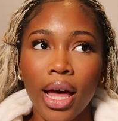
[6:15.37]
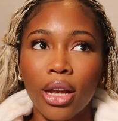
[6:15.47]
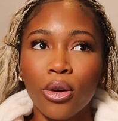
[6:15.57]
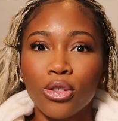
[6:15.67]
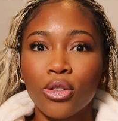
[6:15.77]

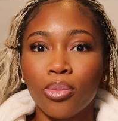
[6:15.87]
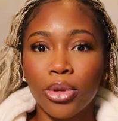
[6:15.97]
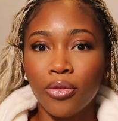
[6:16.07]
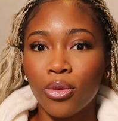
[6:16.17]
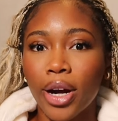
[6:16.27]
and also
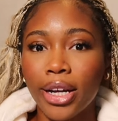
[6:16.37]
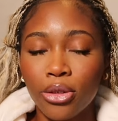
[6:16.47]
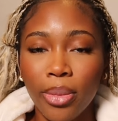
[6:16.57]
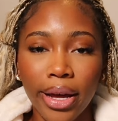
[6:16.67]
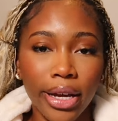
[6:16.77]
before I
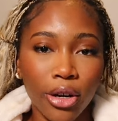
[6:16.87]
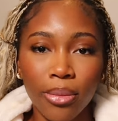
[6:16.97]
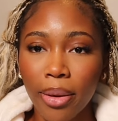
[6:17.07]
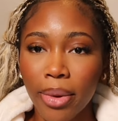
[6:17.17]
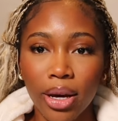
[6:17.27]
do my hair
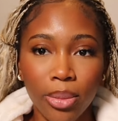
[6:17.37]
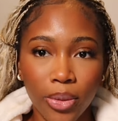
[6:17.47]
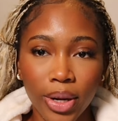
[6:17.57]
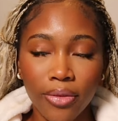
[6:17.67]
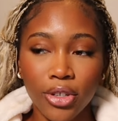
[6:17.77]
or my makeup
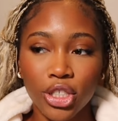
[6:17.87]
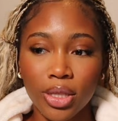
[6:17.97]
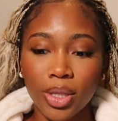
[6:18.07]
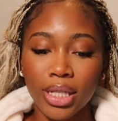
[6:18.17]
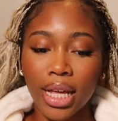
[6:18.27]
or whatever,
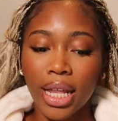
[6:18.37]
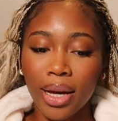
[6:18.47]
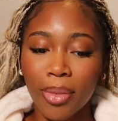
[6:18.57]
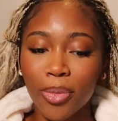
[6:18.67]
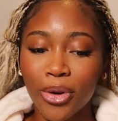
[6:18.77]
just because I
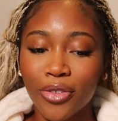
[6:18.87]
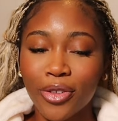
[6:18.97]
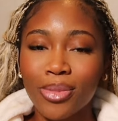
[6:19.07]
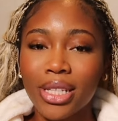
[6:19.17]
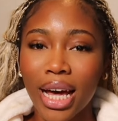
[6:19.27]
like my
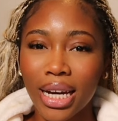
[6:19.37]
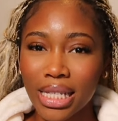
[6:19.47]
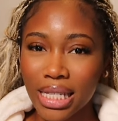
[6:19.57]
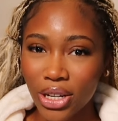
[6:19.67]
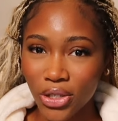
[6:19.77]
perfumes to kind
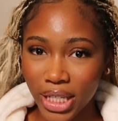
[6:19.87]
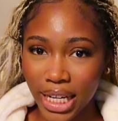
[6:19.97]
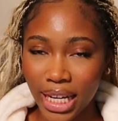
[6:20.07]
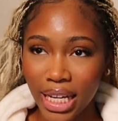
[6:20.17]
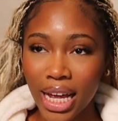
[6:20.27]
of settle
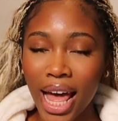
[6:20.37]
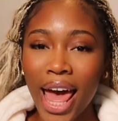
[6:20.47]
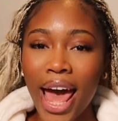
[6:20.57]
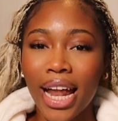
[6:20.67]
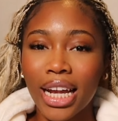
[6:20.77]
in
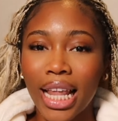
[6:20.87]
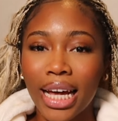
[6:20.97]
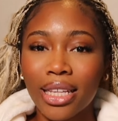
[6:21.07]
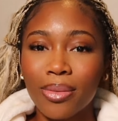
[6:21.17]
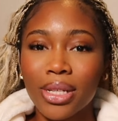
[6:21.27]
and I
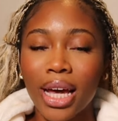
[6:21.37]
like them